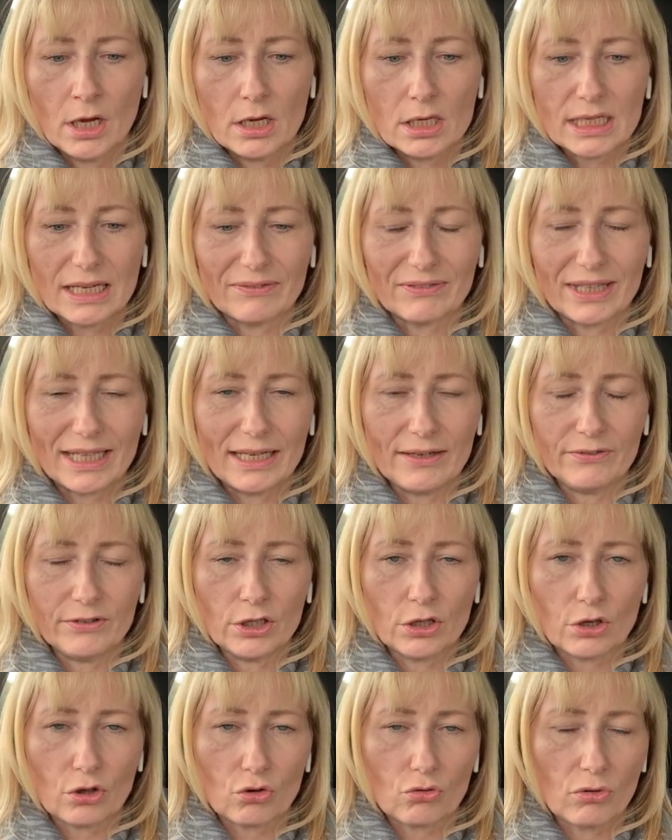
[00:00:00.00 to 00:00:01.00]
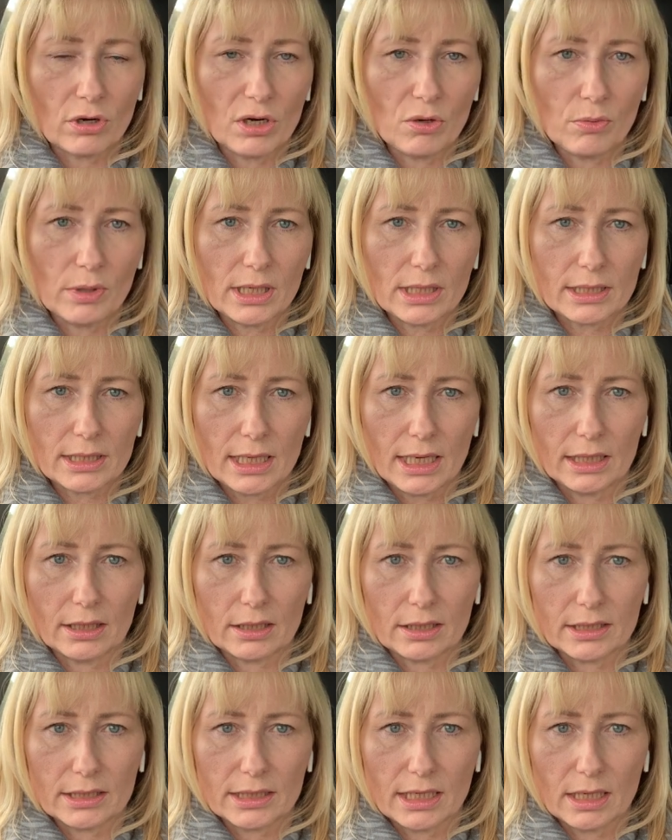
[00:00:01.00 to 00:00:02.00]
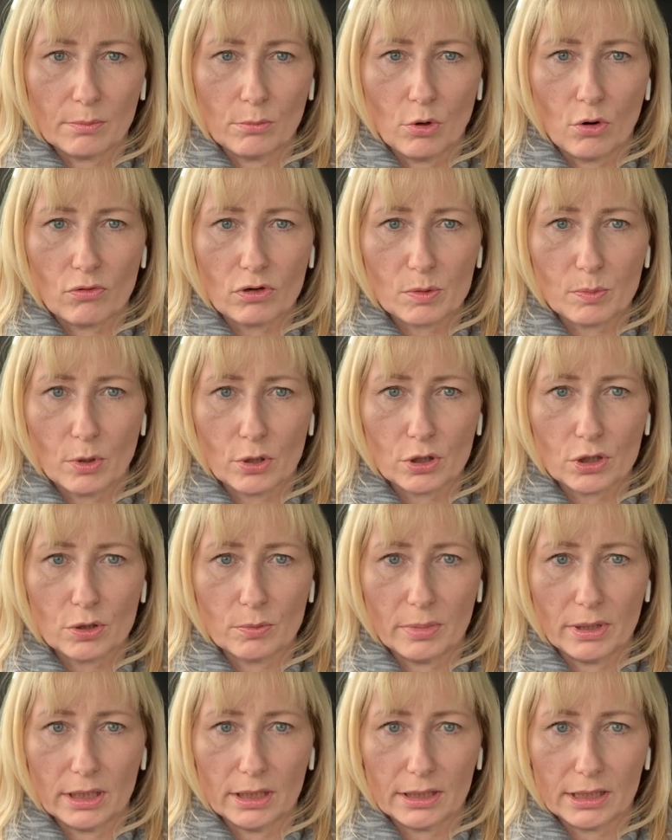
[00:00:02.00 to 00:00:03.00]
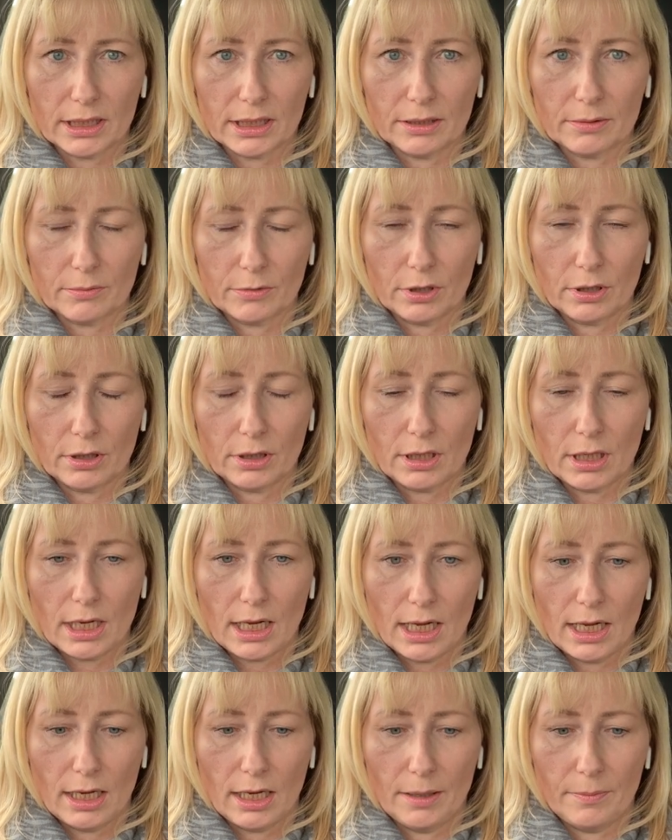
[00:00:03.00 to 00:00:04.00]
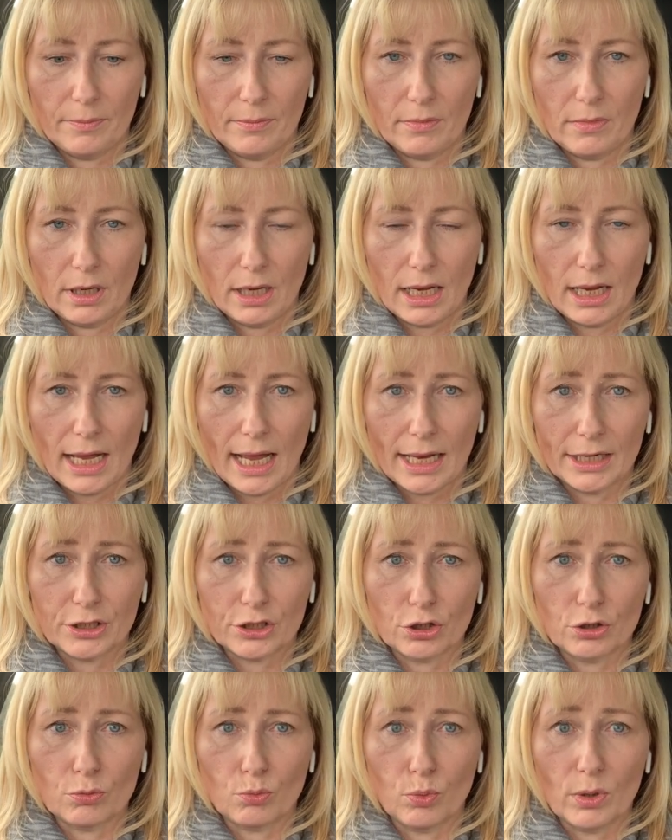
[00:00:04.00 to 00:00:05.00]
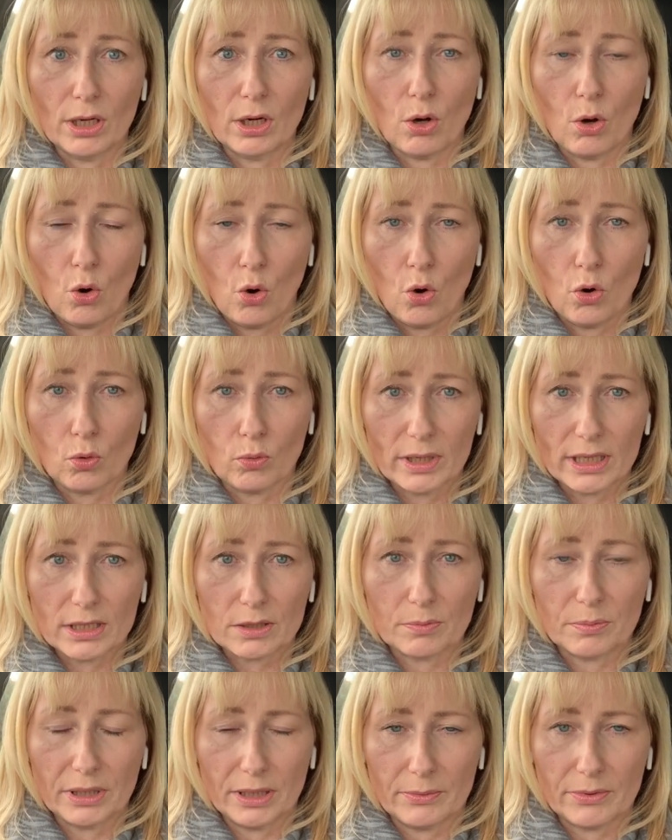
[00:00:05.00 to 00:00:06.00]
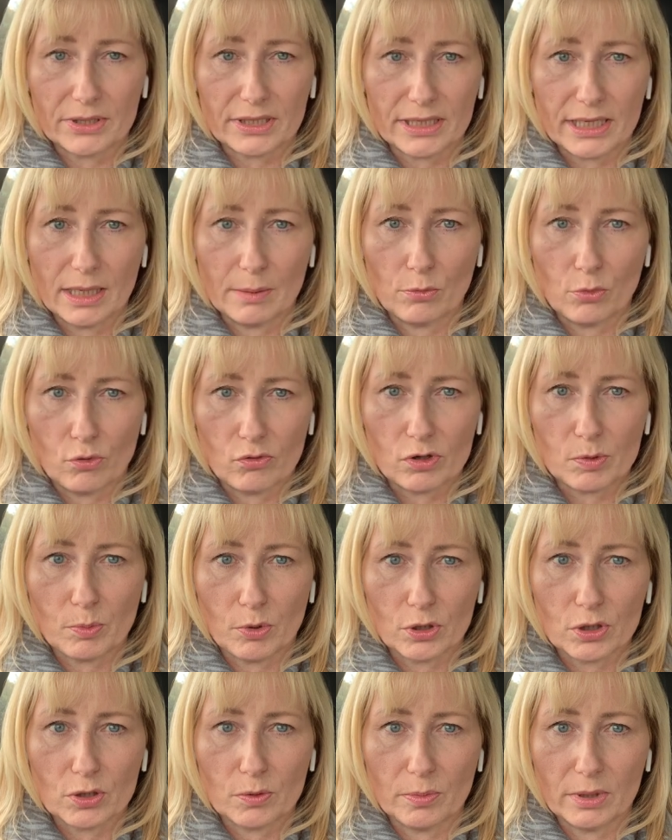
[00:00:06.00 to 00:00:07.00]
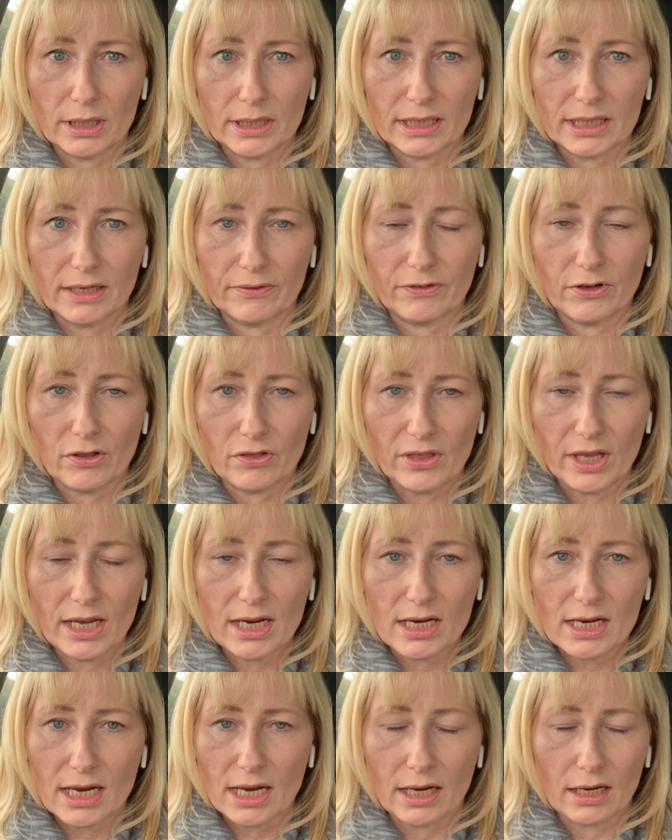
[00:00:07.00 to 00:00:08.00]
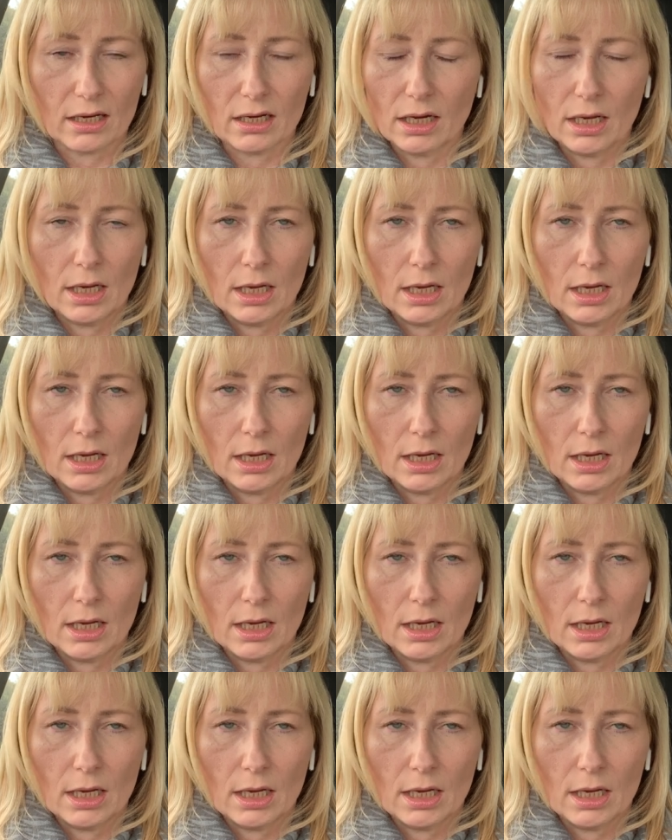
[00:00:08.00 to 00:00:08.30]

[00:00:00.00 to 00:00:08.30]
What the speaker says: So I've given you 3 ways that you can take more responsibility, and you will always be able to take more responsibility. If you're thinking,